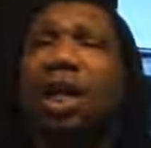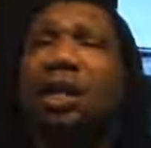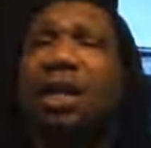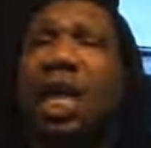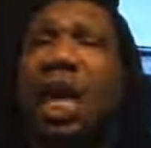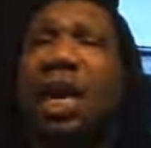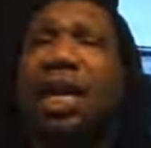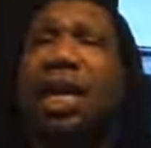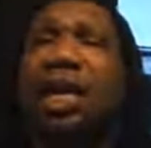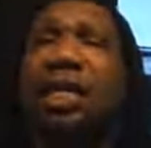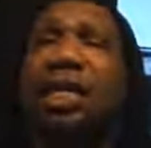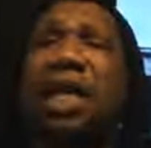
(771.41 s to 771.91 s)

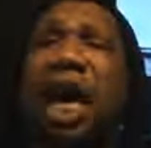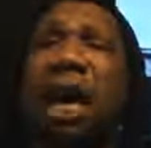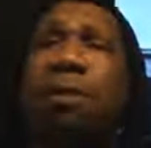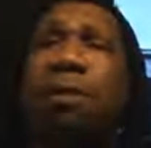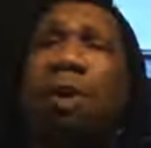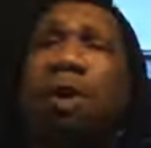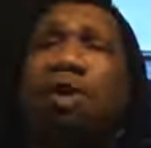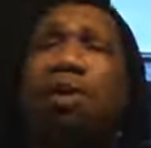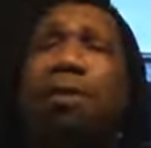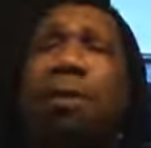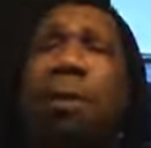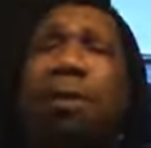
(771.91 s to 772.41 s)
is any time
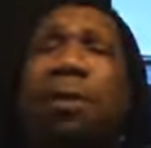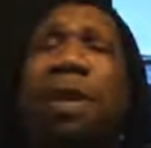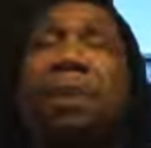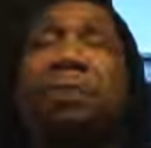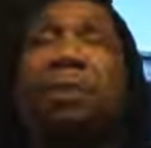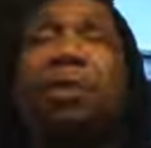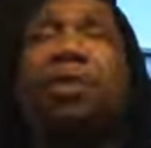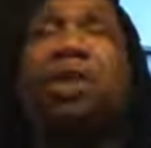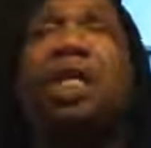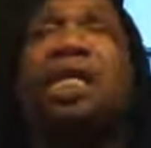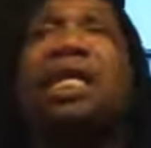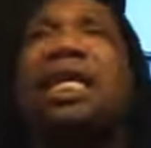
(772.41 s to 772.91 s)
a group of
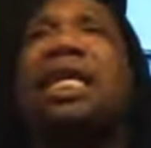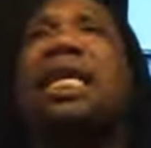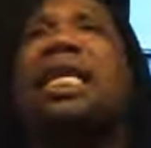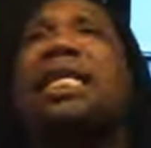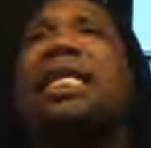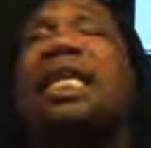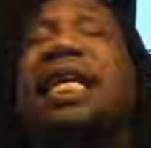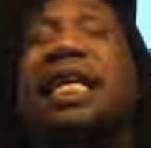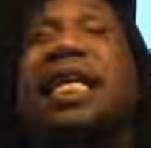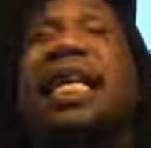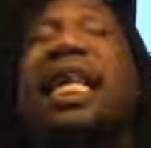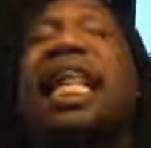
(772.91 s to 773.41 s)
people
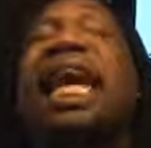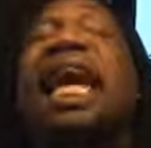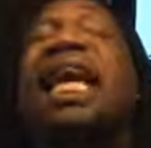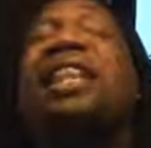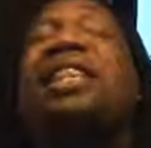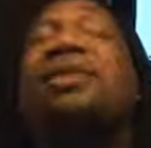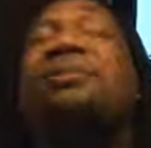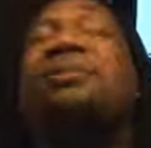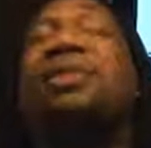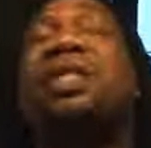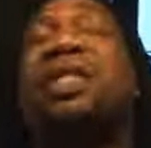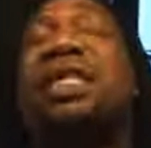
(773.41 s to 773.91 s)
de- declare
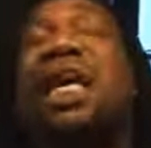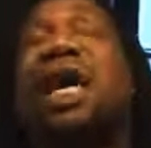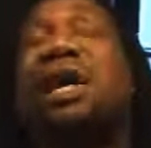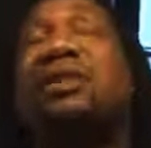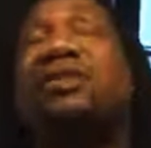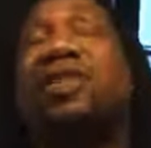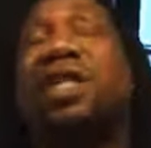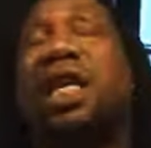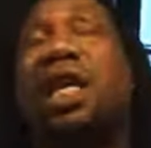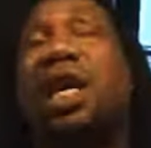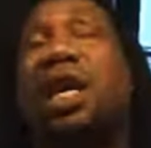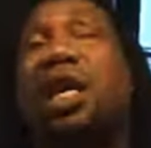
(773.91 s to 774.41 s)

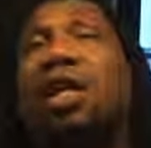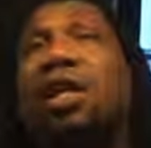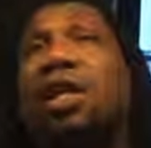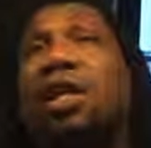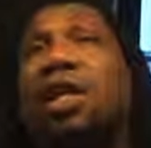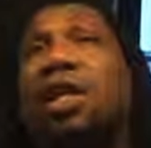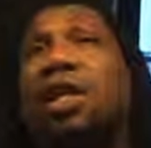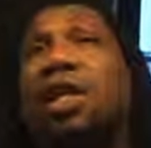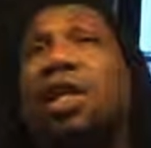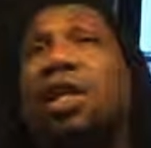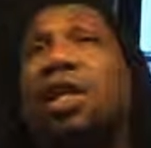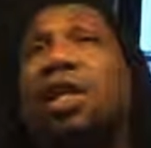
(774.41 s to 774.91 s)
themselves a
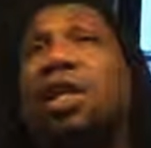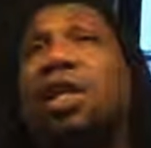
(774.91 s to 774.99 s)
culture.